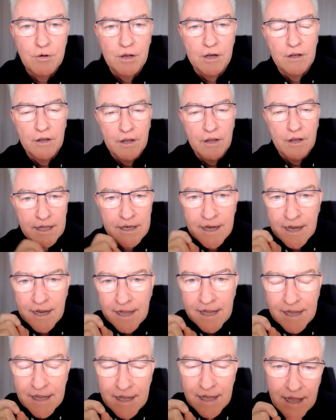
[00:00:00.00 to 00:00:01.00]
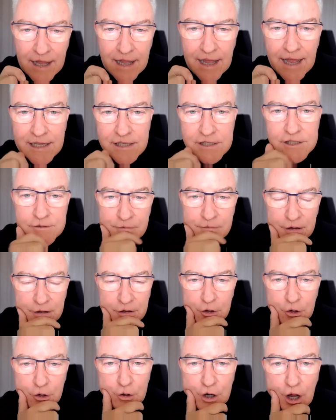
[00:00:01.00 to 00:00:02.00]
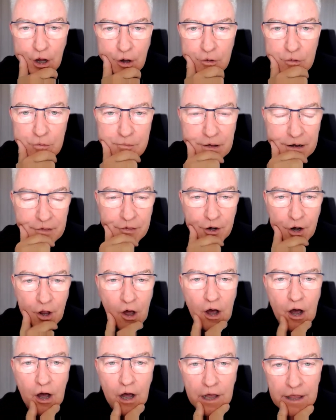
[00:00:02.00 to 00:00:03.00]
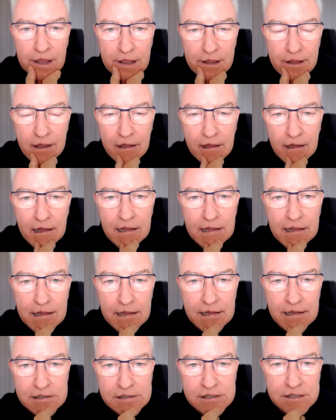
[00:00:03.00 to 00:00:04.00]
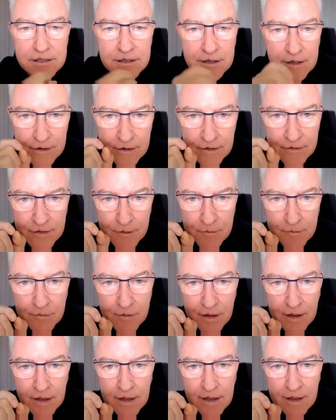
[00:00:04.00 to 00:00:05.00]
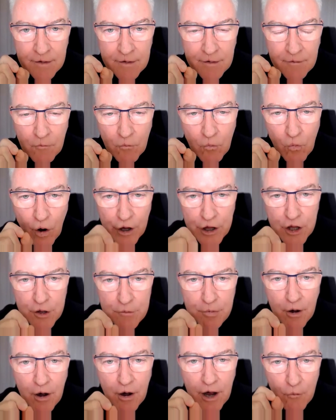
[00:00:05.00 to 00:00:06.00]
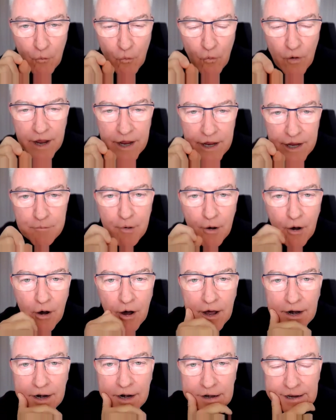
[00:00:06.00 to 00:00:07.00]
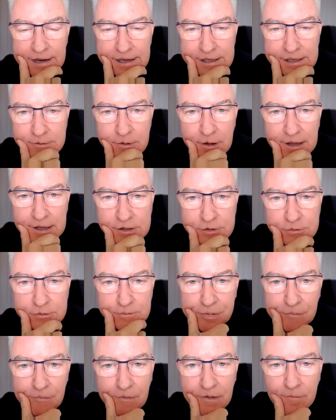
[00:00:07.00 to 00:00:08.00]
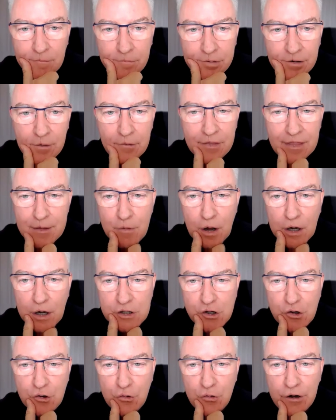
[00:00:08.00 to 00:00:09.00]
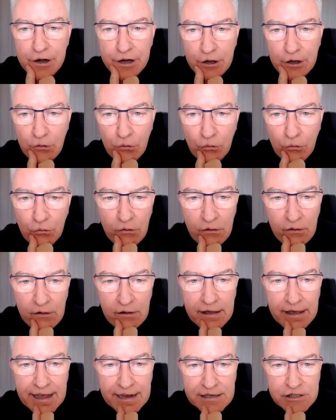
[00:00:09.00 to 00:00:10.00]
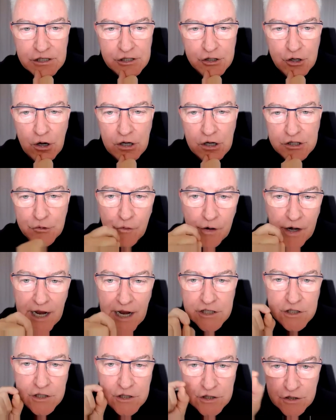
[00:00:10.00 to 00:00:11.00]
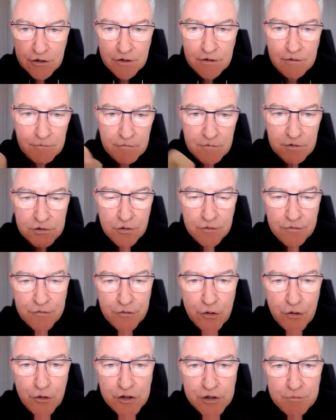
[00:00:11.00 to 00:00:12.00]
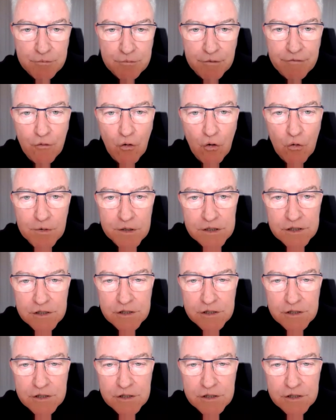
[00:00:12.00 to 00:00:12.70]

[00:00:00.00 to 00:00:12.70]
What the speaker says: Well, as you know better than I, it's what you buy and where you buy it is probably the most critical exercise in relation to future performance.